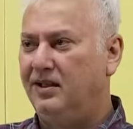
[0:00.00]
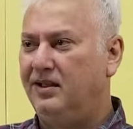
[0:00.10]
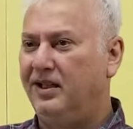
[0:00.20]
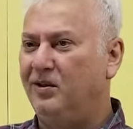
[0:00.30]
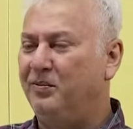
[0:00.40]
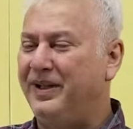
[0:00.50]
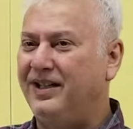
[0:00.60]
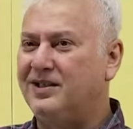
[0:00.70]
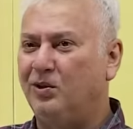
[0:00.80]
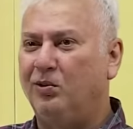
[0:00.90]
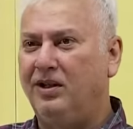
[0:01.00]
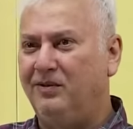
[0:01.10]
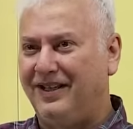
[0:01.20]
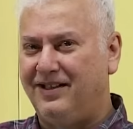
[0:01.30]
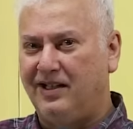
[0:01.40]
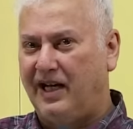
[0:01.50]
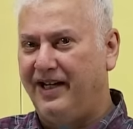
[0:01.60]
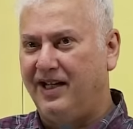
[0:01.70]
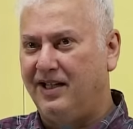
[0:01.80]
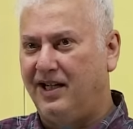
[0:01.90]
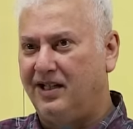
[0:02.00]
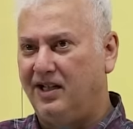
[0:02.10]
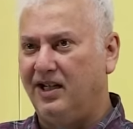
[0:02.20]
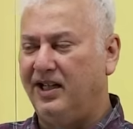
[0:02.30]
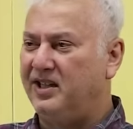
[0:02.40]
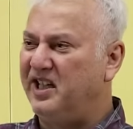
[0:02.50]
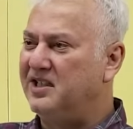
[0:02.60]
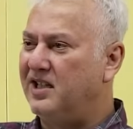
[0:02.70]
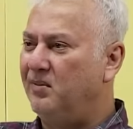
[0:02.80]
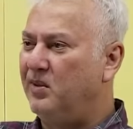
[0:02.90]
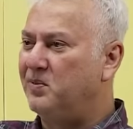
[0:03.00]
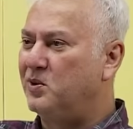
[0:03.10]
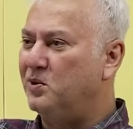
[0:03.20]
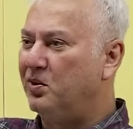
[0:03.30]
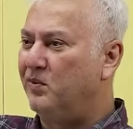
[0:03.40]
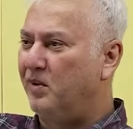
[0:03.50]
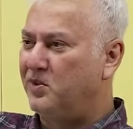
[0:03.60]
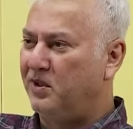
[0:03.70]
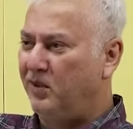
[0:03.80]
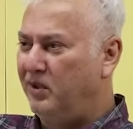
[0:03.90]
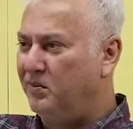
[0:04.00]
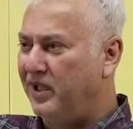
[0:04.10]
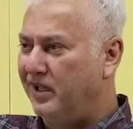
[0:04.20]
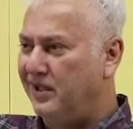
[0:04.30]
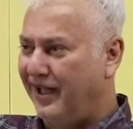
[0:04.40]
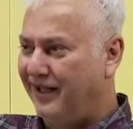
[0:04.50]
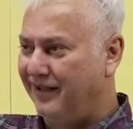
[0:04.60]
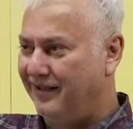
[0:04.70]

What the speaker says: you know, been sold with the idea that agle 3 saal mein aap socho option volume kahan jayega.